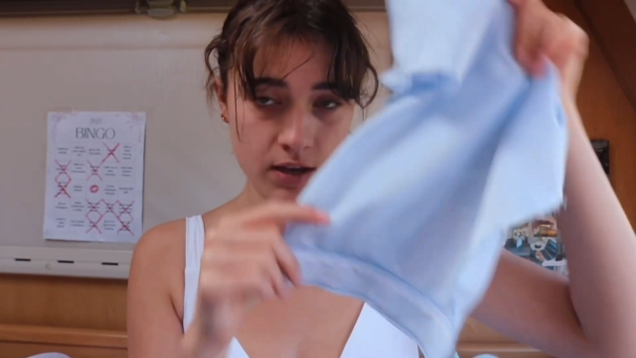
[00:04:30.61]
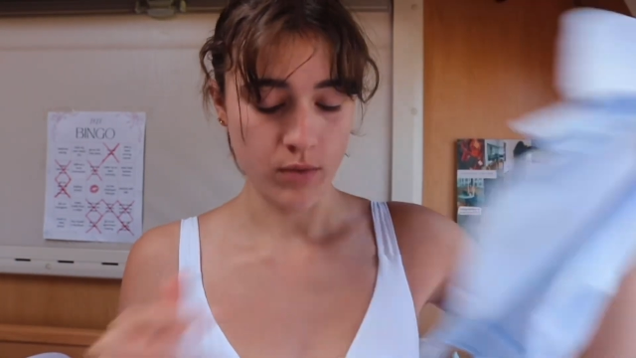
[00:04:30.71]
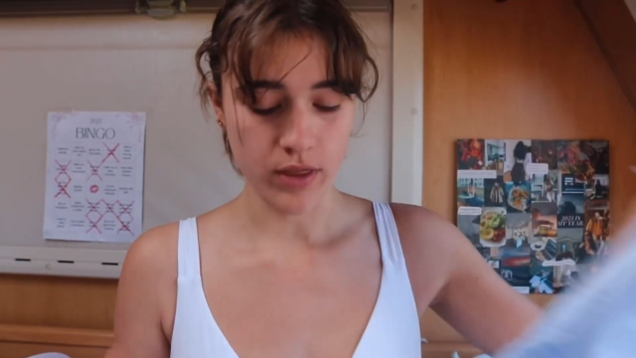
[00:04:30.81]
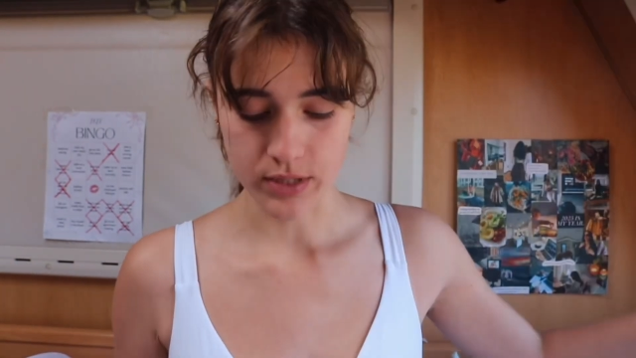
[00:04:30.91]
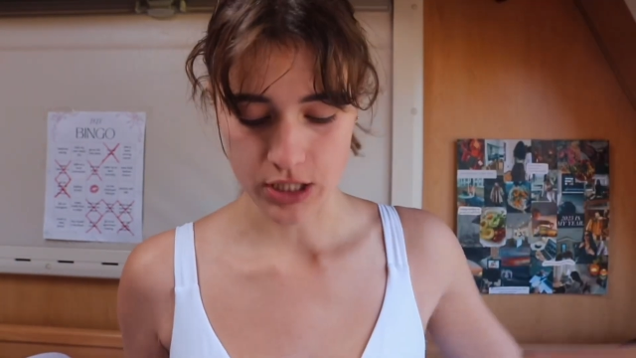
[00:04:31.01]

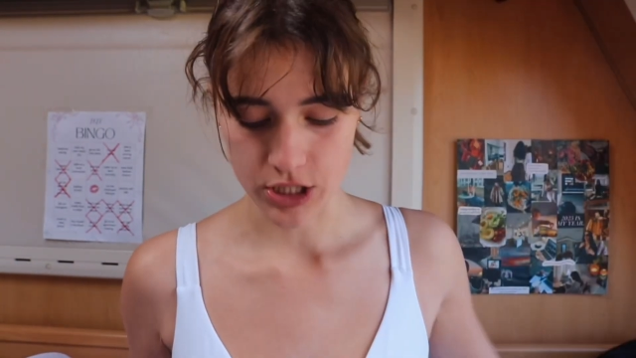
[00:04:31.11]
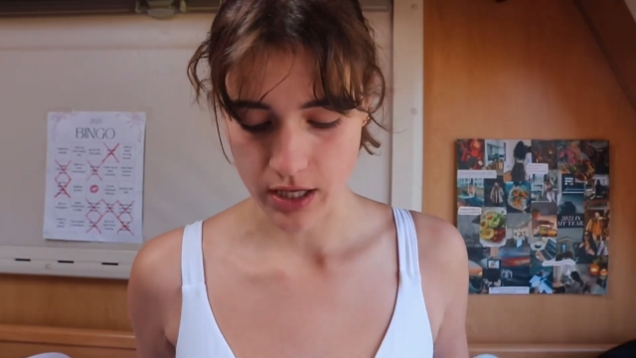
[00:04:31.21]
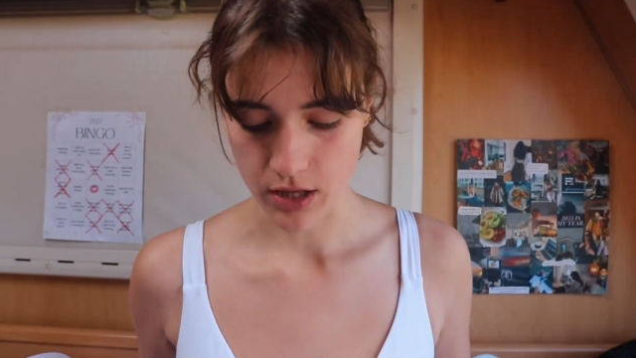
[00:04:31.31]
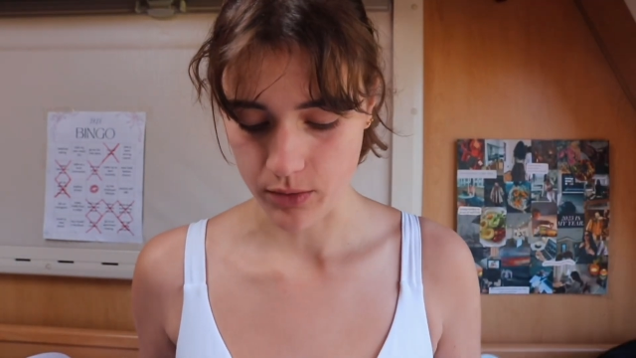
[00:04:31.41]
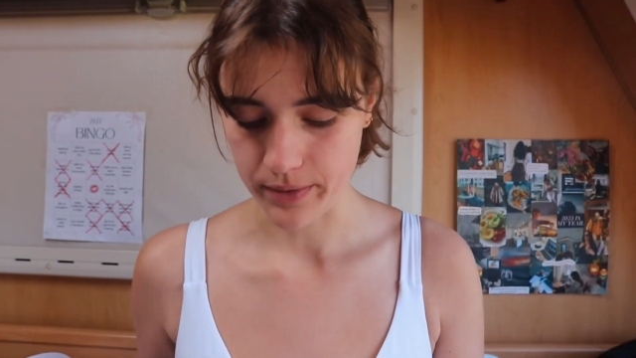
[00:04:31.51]
without touching the
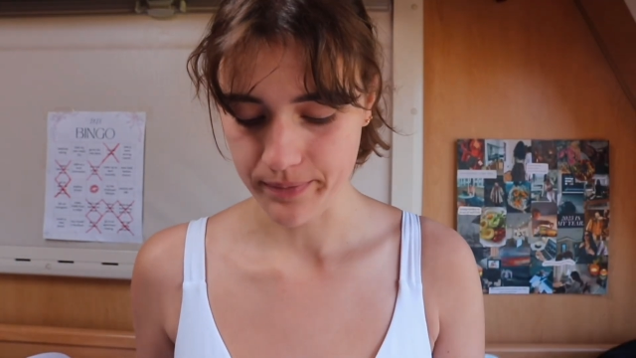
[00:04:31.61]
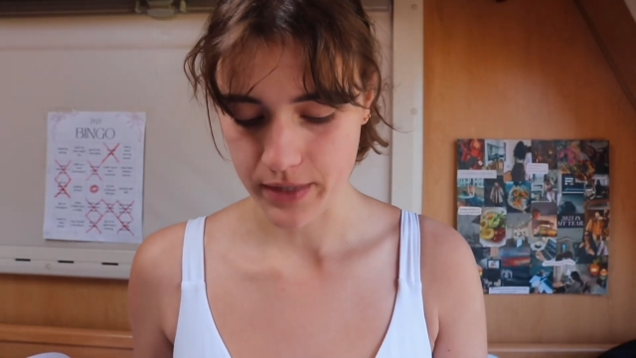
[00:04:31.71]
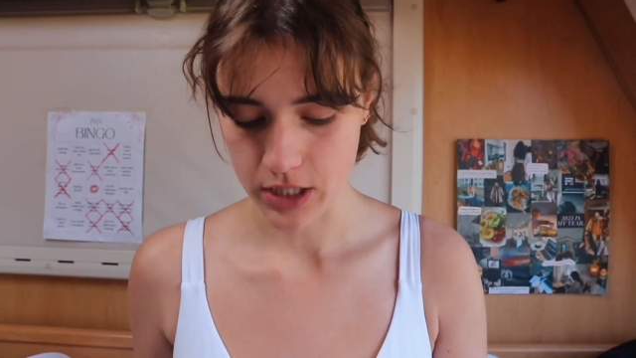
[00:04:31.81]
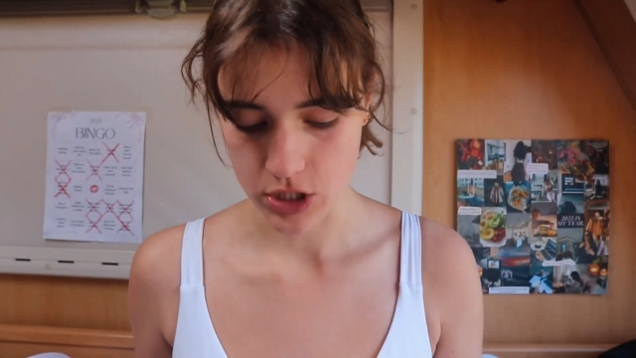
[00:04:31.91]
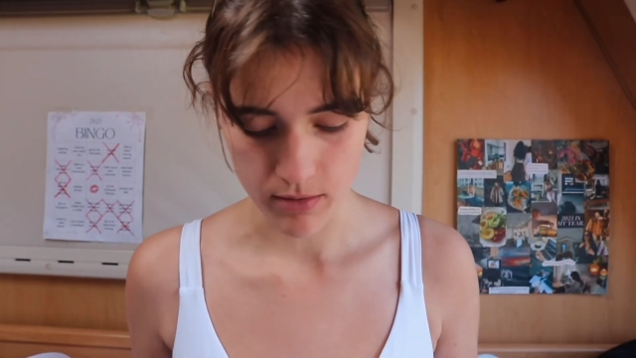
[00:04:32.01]
other one,
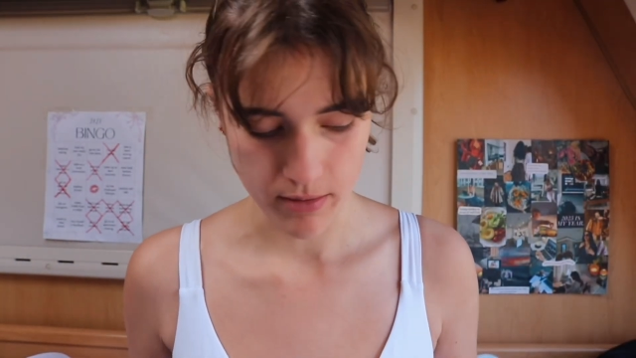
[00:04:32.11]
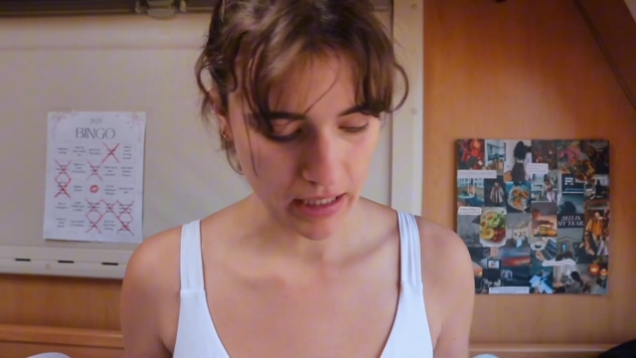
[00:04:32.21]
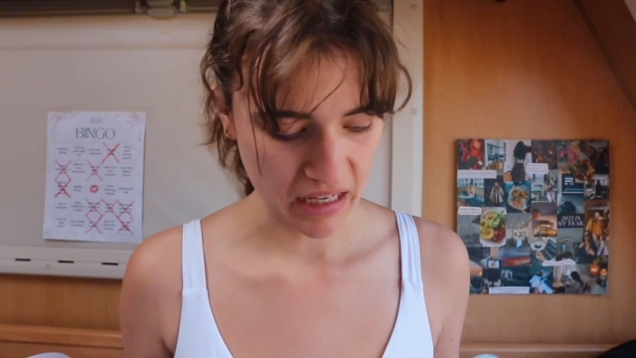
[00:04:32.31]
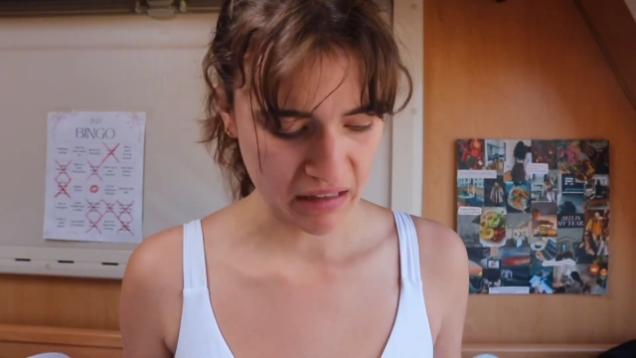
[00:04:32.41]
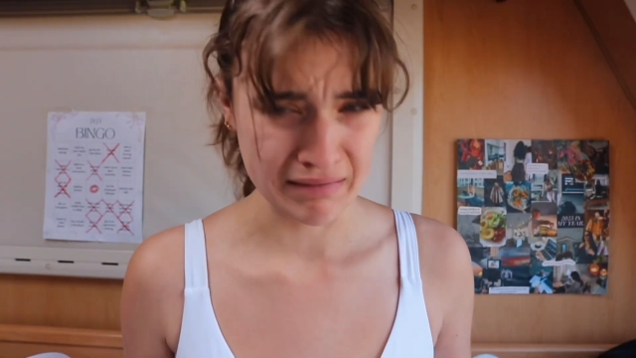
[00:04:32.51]
and so I'm a bit
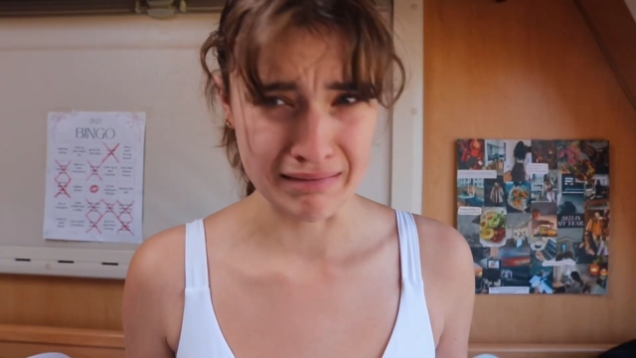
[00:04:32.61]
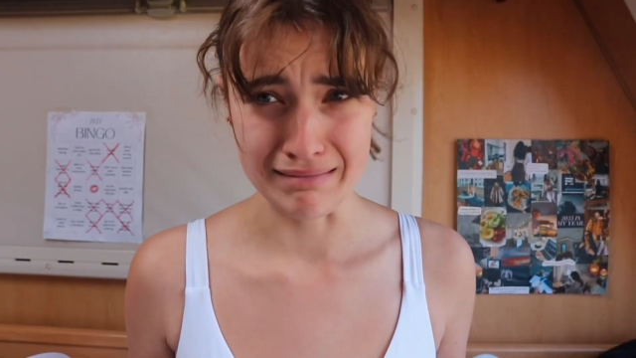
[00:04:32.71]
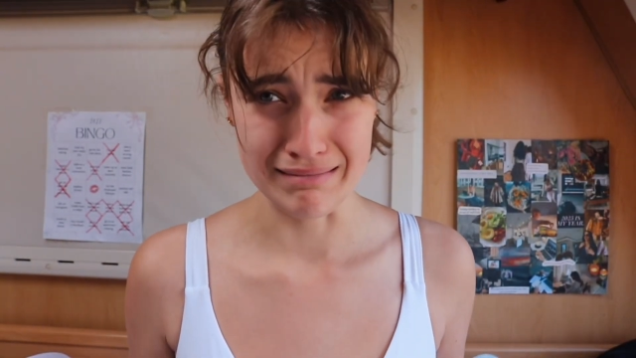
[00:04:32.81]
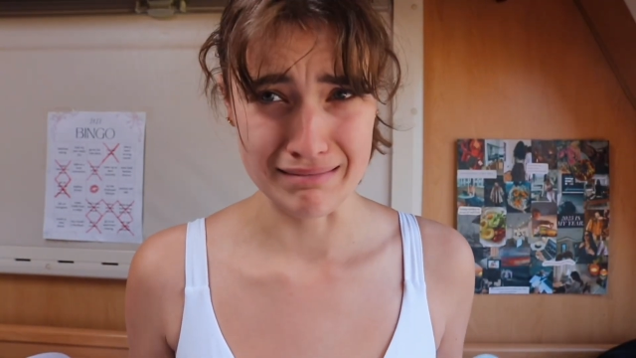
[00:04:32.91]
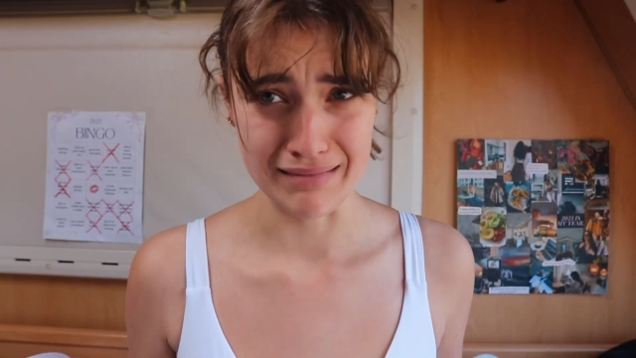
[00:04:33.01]
like,
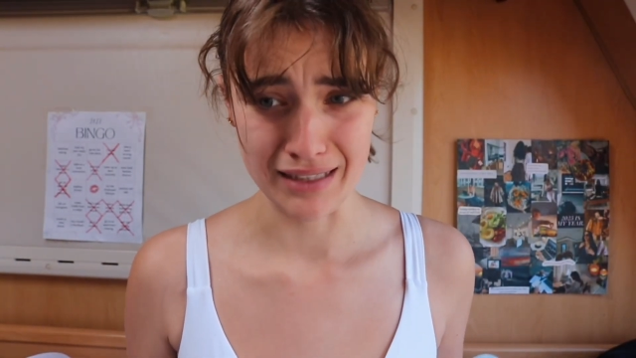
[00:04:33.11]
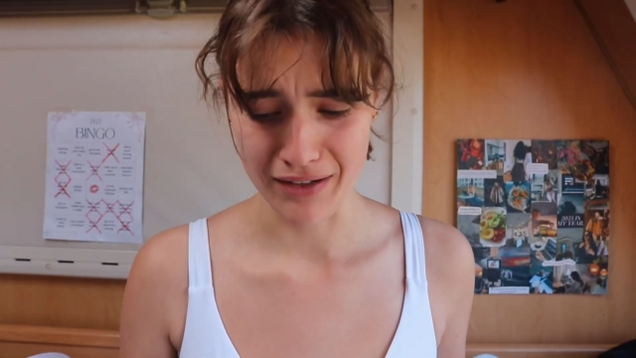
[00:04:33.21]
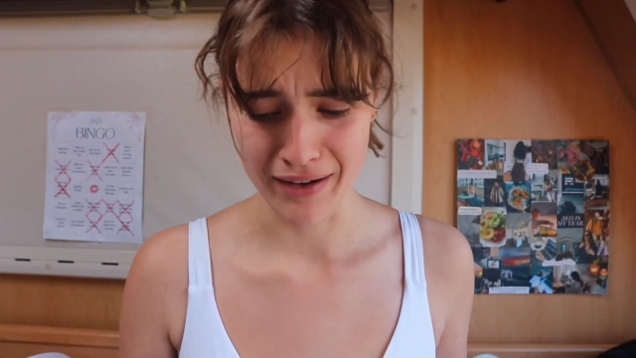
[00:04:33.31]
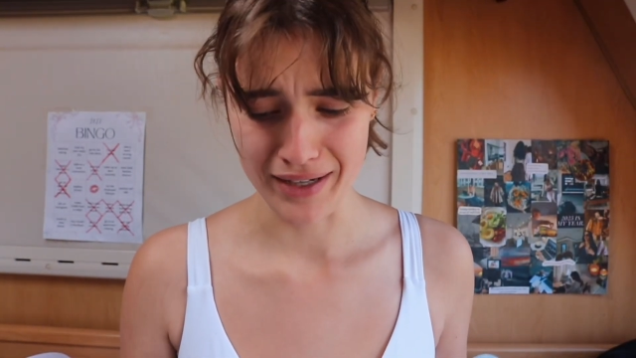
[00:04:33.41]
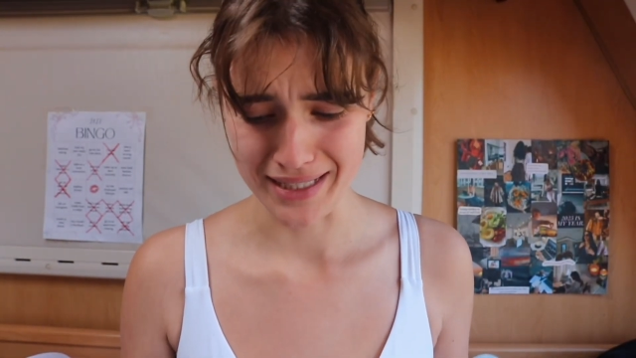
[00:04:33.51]
I don't know
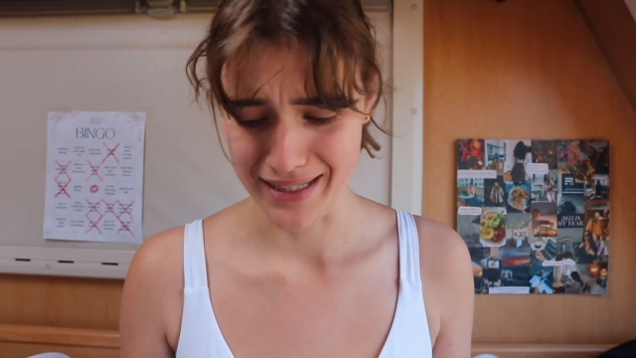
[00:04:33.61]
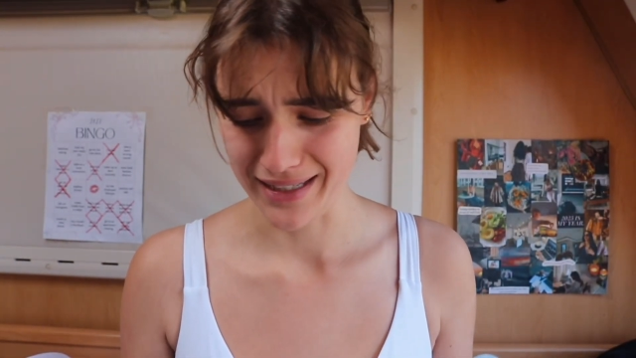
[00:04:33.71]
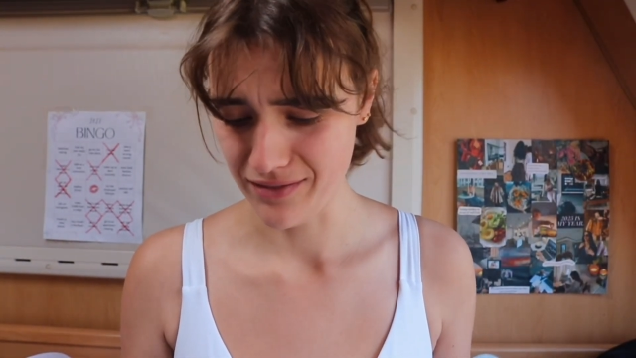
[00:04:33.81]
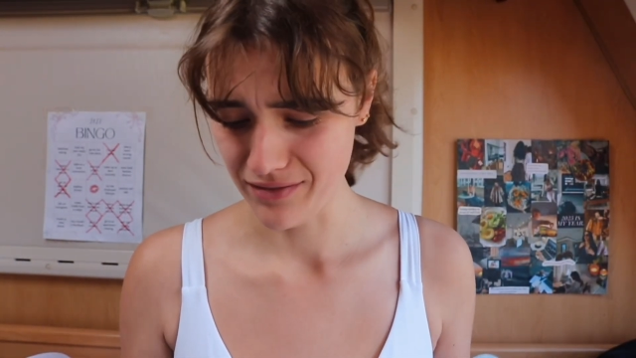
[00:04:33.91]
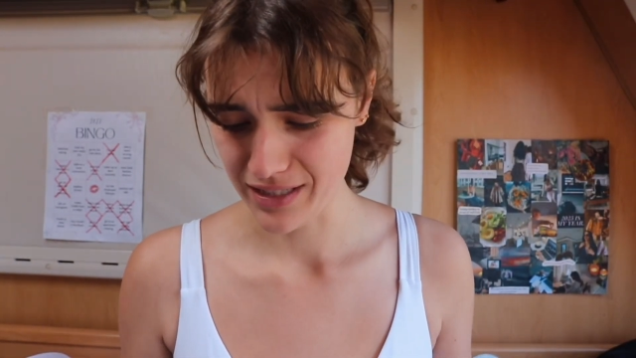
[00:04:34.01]
how I did it
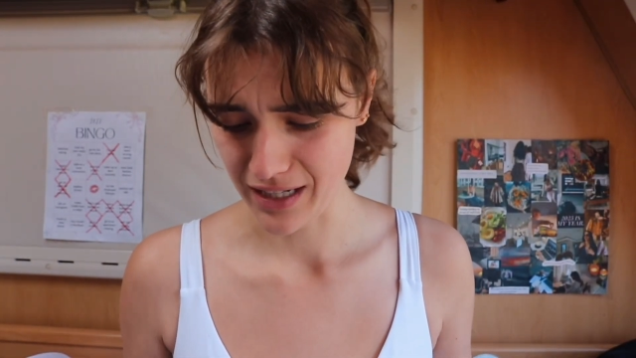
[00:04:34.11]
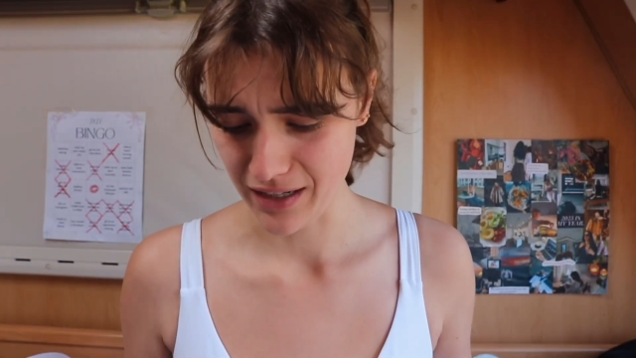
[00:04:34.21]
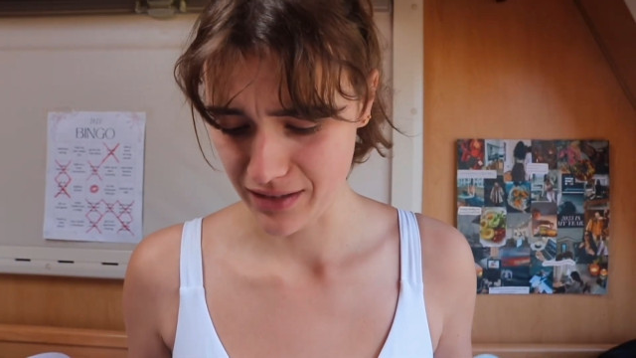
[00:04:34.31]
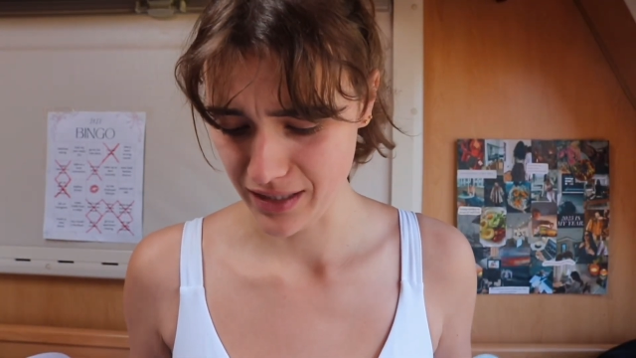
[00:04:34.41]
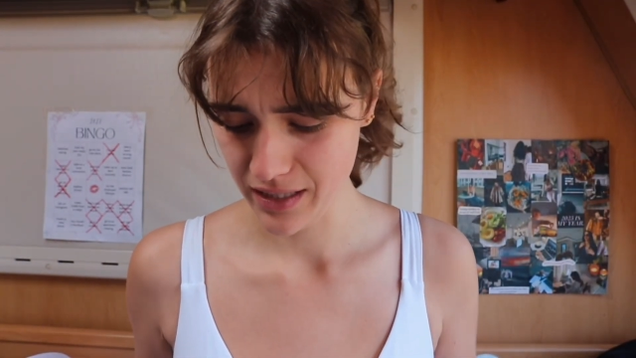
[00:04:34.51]

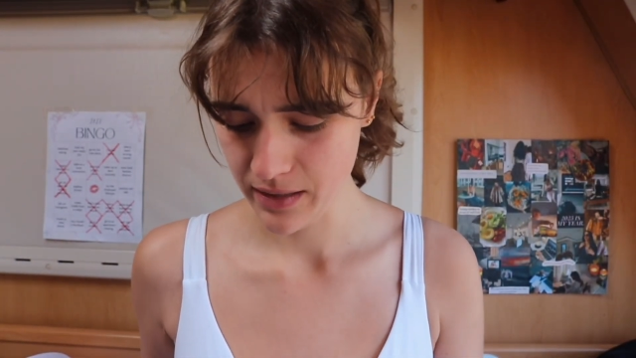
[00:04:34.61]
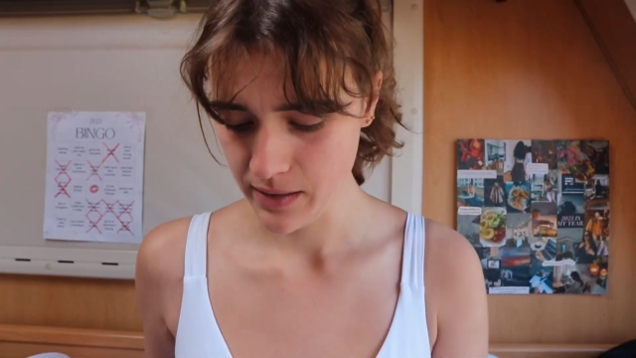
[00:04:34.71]
entirely.